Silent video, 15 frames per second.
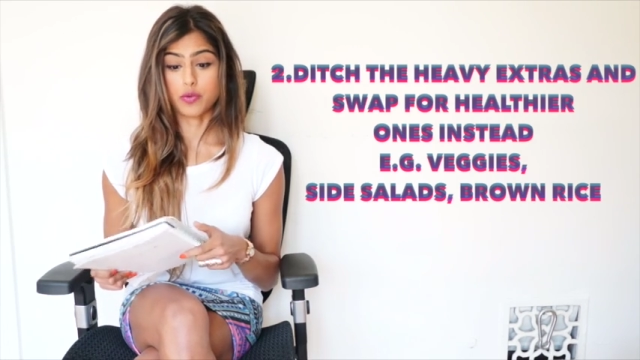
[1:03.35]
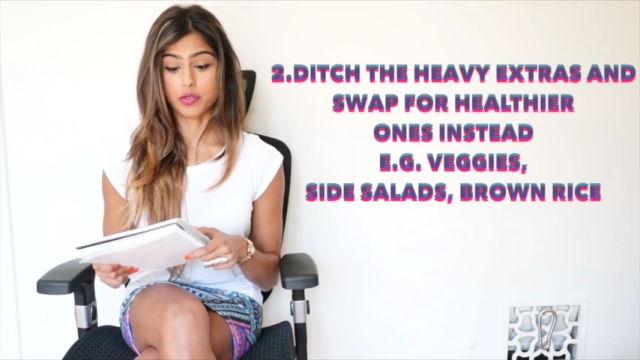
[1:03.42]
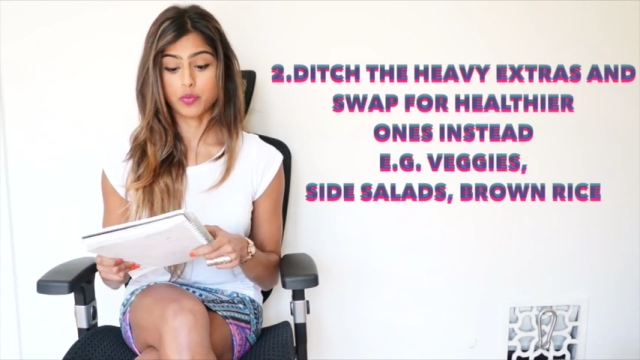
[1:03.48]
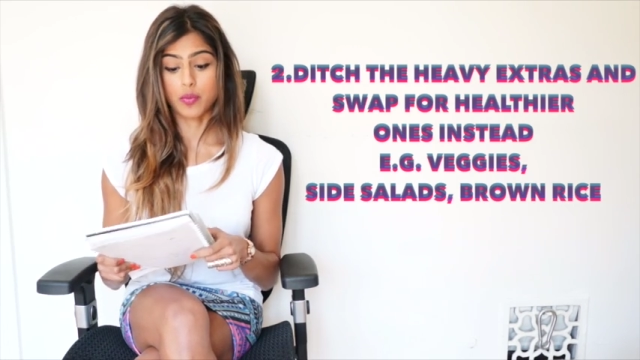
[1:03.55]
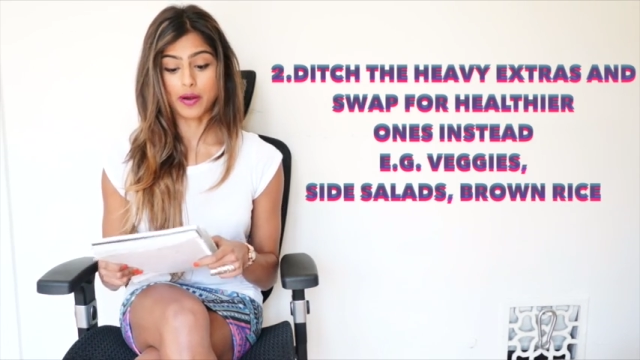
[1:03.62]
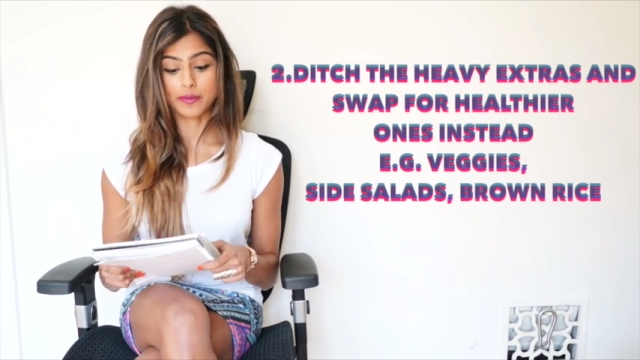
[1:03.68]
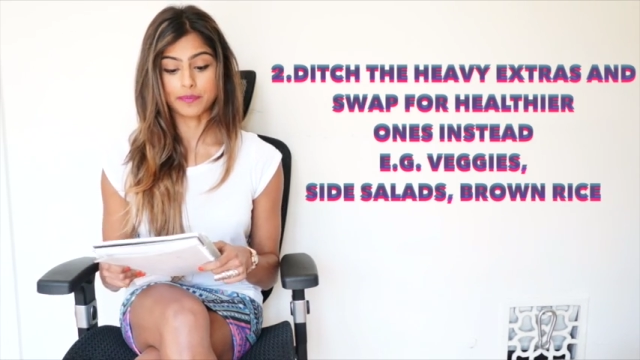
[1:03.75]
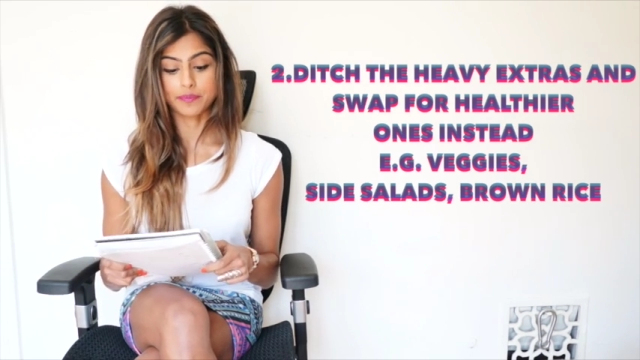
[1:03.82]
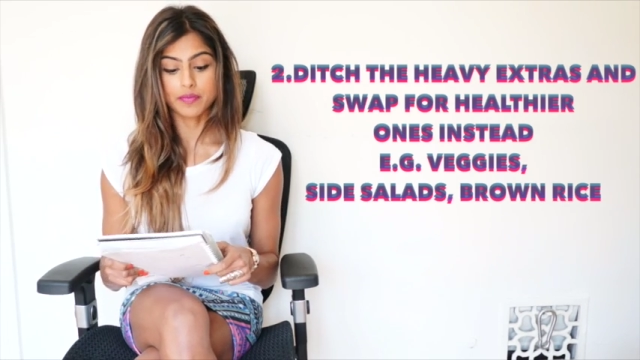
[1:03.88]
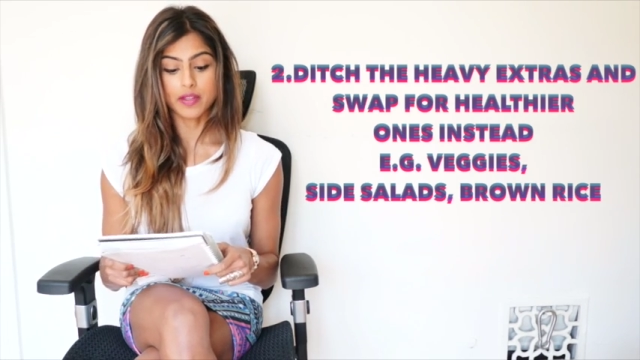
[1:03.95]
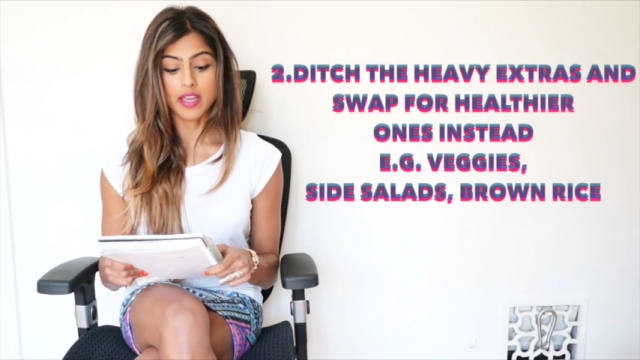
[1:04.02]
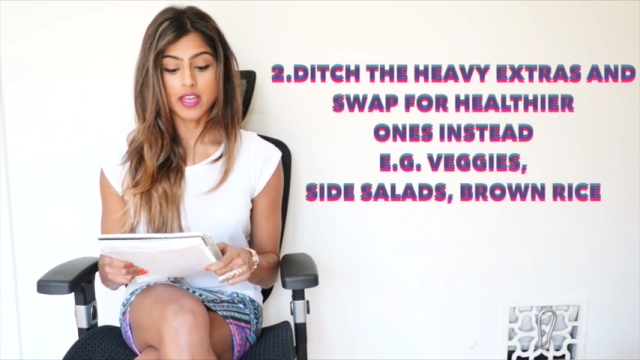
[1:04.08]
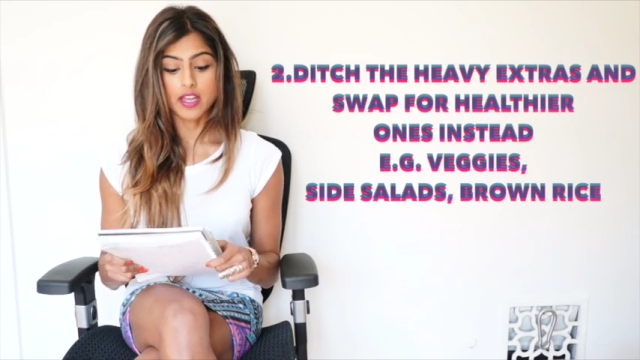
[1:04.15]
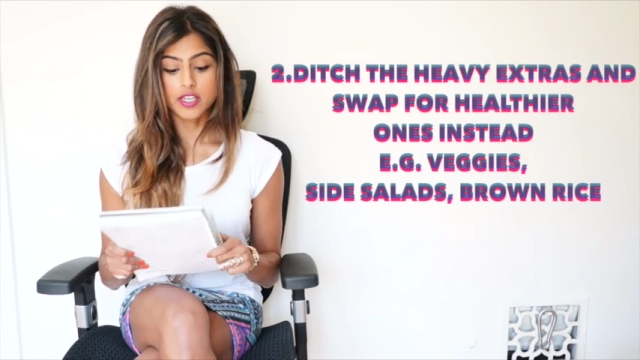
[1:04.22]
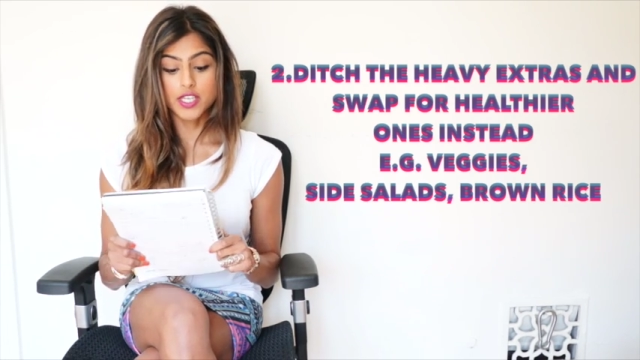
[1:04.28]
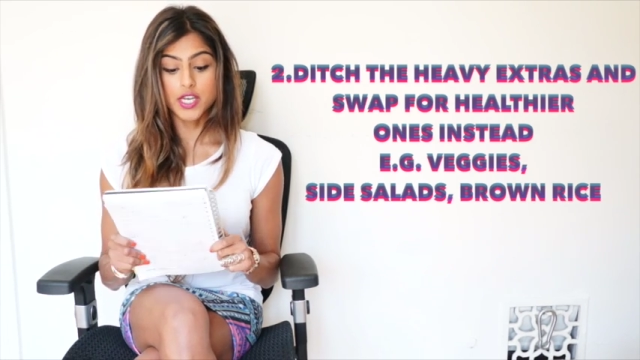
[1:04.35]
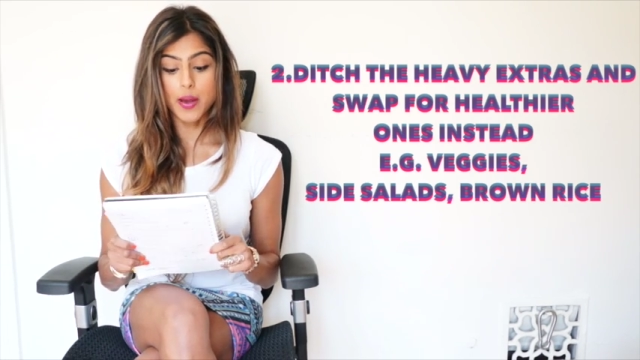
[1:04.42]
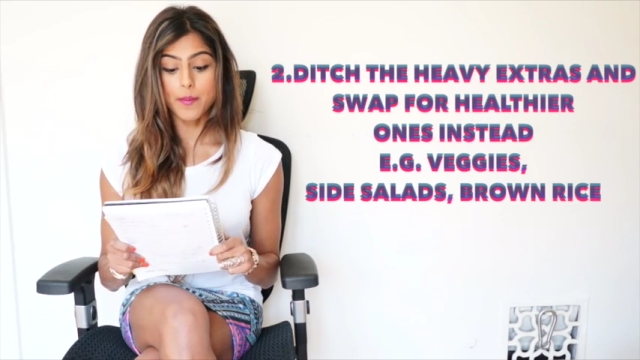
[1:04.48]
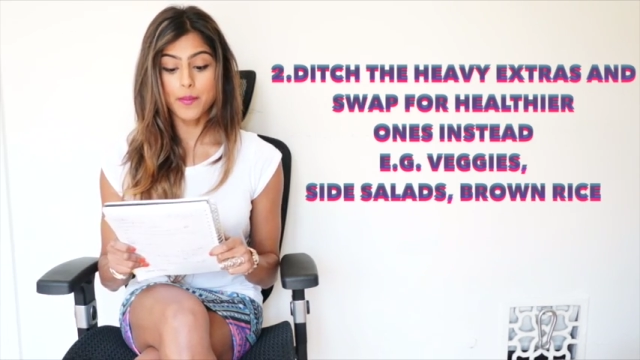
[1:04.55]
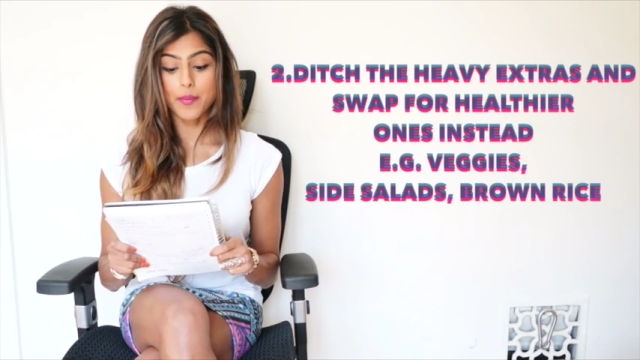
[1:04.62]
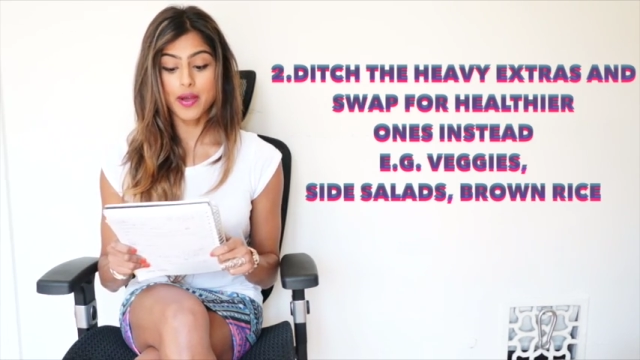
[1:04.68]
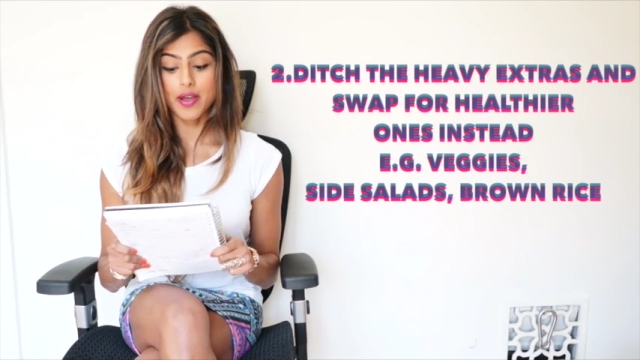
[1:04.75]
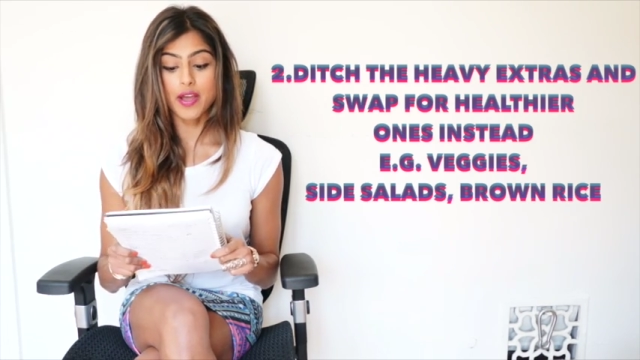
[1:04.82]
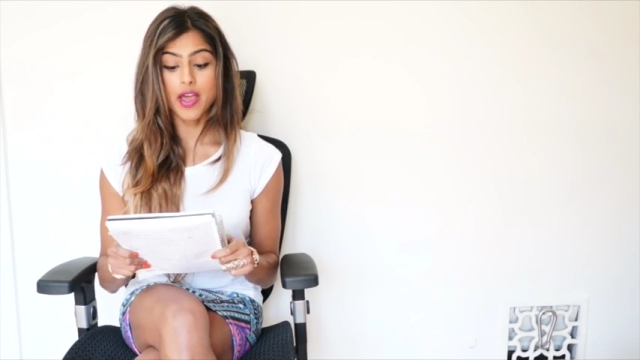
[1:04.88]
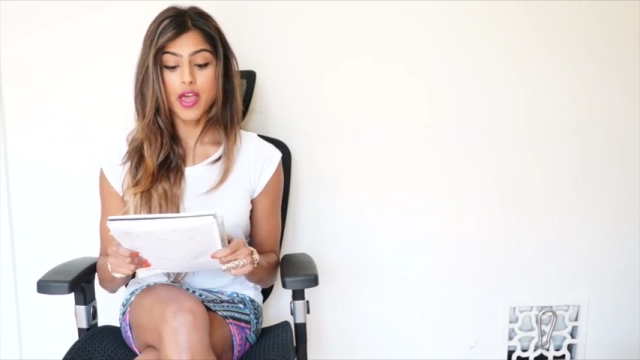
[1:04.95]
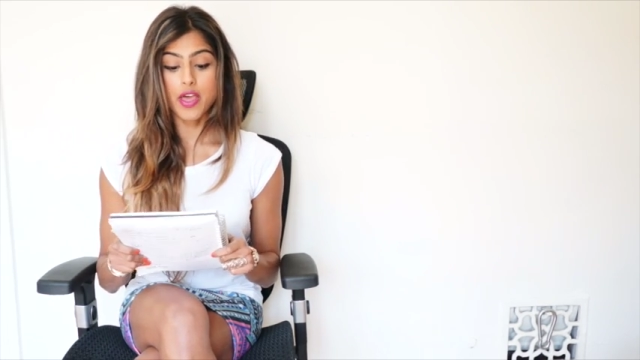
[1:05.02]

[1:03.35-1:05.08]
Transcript: as well. Number